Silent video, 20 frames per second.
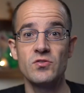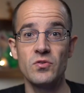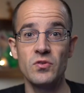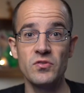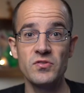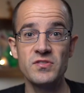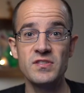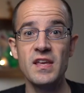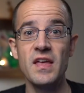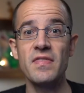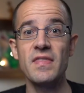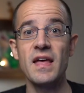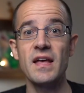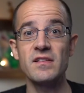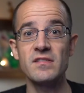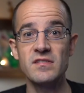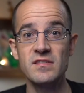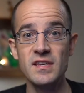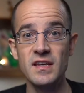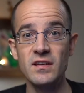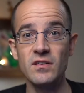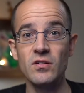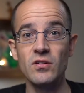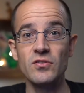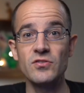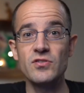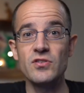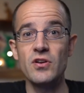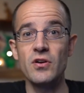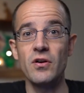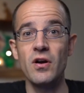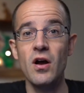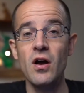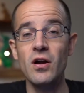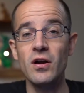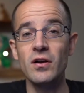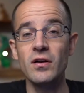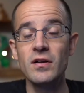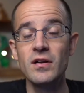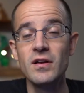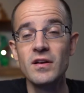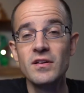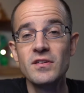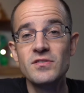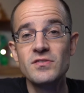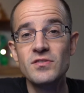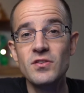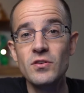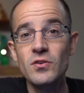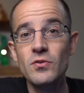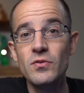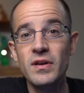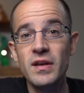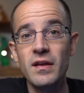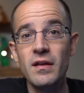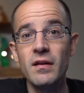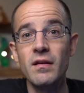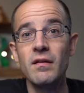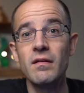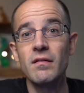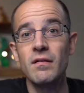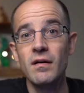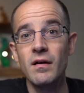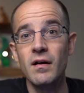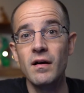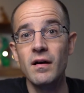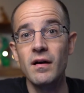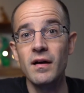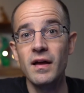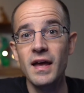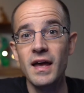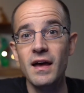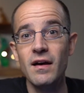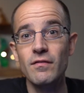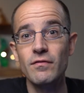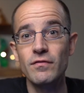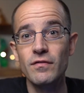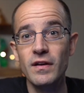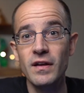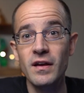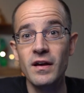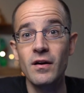it'll send that signal to your heart so you can have